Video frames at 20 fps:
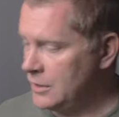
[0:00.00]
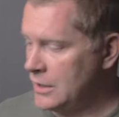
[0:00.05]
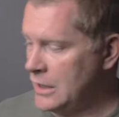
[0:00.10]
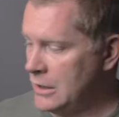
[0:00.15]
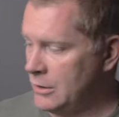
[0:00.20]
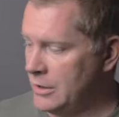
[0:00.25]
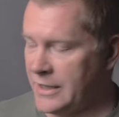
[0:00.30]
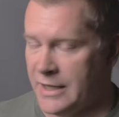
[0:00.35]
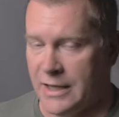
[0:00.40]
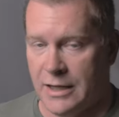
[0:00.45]

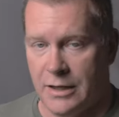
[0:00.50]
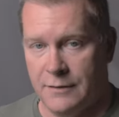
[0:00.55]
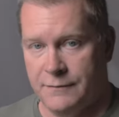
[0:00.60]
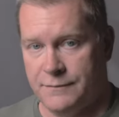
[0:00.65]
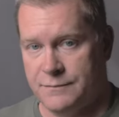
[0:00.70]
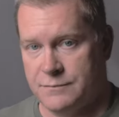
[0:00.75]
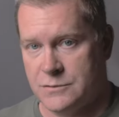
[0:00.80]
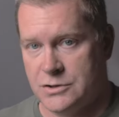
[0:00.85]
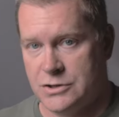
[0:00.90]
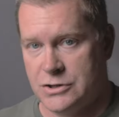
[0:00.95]
Now I have
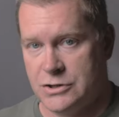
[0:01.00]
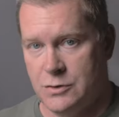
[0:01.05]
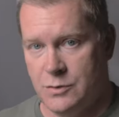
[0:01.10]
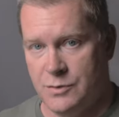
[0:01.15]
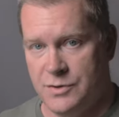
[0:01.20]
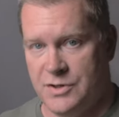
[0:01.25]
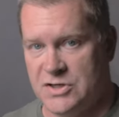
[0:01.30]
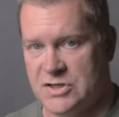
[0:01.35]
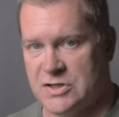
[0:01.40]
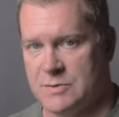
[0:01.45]
two
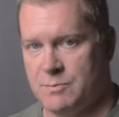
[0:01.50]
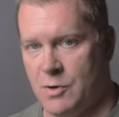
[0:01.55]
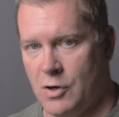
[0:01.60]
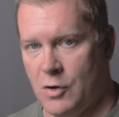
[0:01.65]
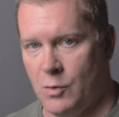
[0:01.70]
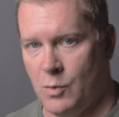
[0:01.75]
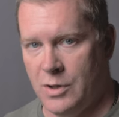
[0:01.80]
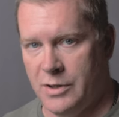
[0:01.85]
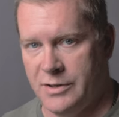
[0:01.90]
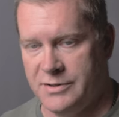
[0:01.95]
of these
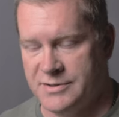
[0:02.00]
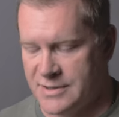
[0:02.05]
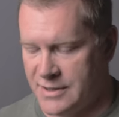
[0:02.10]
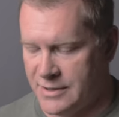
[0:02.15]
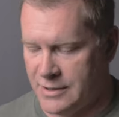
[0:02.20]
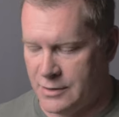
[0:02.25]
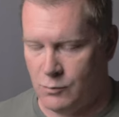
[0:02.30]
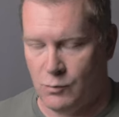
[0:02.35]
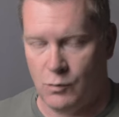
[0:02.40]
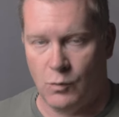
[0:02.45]
small ones
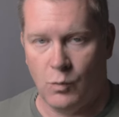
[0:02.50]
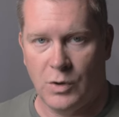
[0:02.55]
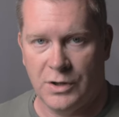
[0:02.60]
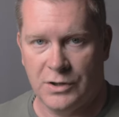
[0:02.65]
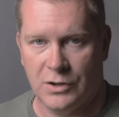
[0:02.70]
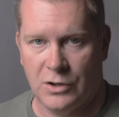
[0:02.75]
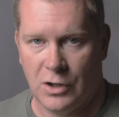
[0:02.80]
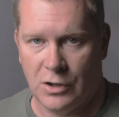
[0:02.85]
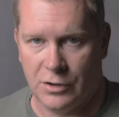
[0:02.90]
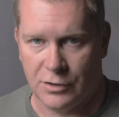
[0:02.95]
and then
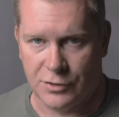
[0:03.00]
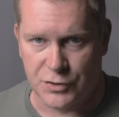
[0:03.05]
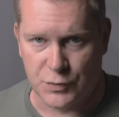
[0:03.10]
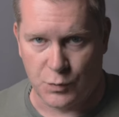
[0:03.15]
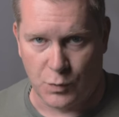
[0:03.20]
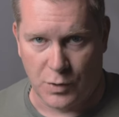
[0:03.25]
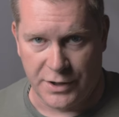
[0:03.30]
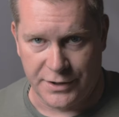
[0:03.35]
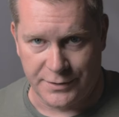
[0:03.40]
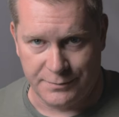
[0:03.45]
one large
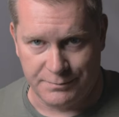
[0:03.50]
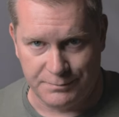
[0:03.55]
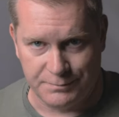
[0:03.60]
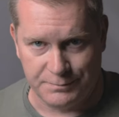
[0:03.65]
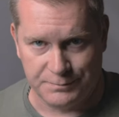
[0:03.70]
one.